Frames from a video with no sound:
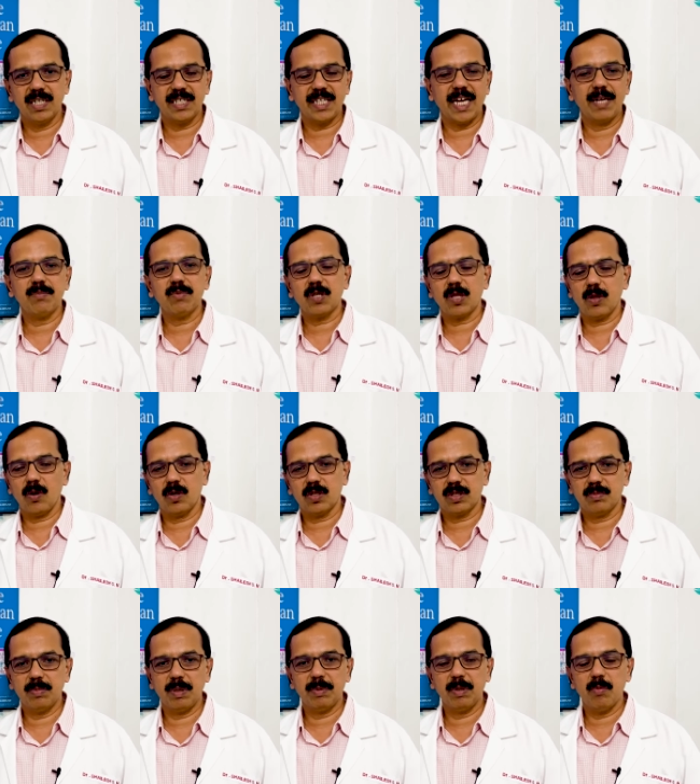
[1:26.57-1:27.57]
time
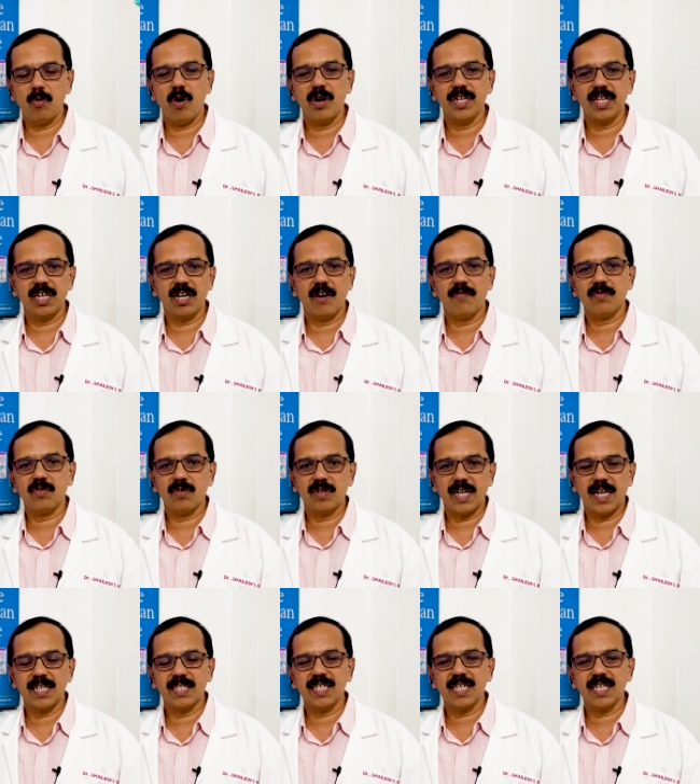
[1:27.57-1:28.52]
slots, maybe morning, afternoon, night.